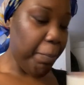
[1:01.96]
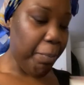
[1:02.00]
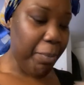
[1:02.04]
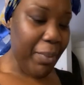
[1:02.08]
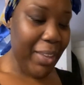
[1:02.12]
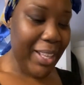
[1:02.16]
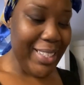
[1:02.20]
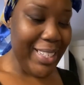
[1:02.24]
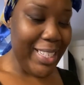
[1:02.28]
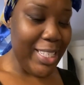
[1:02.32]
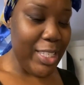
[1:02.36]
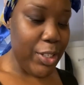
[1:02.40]

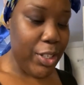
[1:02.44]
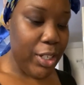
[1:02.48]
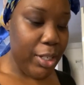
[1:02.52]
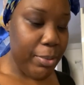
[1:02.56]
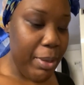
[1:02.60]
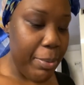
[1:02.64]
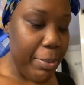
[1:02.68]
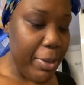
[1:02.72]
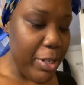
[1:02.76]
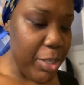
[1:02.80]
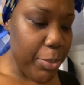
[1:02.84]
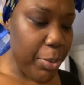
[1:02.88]
It tastes good.
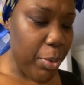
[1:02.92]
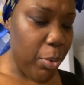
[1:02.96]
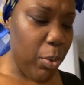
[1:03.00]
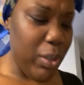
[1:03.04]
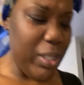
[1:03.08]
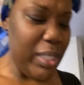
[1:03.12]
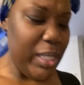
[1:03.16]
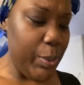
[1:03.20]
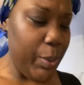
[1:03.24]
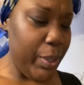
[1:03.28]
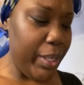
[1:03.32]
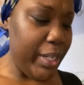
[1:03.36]
Maybe I should put one
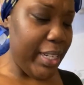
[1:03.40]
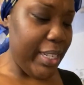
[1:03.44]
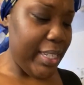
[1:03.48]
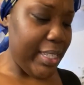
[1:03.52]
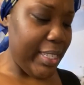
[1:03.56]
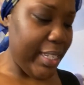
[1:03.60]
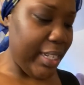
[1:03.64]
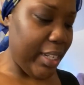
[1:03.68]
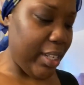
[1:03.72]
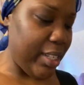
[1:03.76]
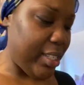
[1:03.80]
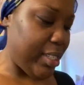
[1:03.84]
sweetener
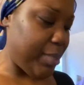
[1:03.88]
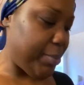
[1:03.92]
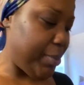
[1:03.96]
instead because it's a